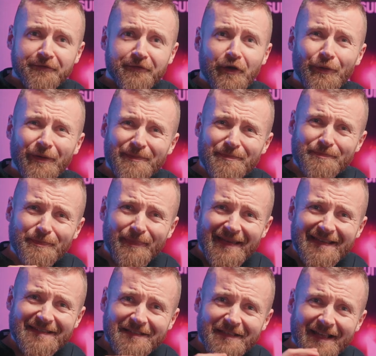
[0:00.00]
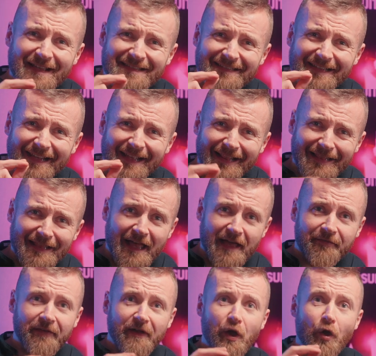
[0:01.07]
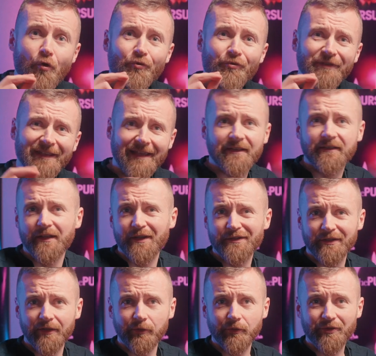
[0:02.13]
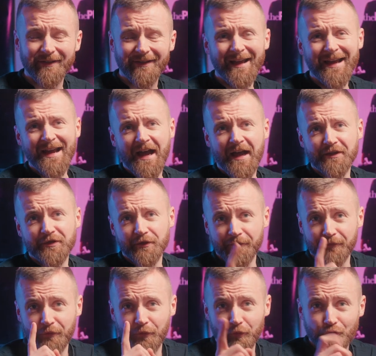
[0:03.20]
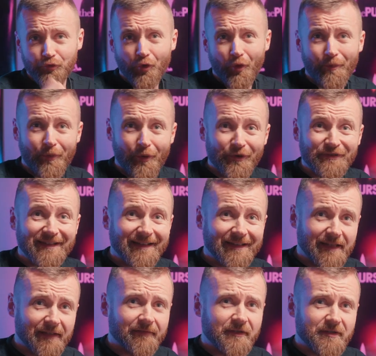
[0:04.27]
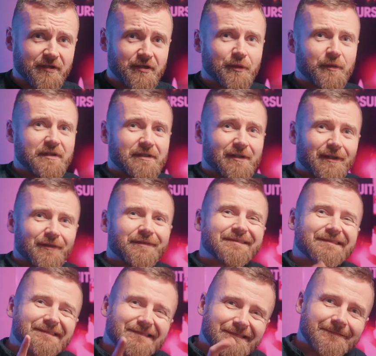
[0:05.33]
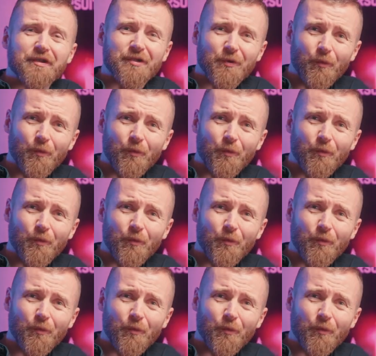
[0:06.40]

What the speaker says: very business, clever, oriented solution. Hats off to Dropbox and Davinci Resolve. So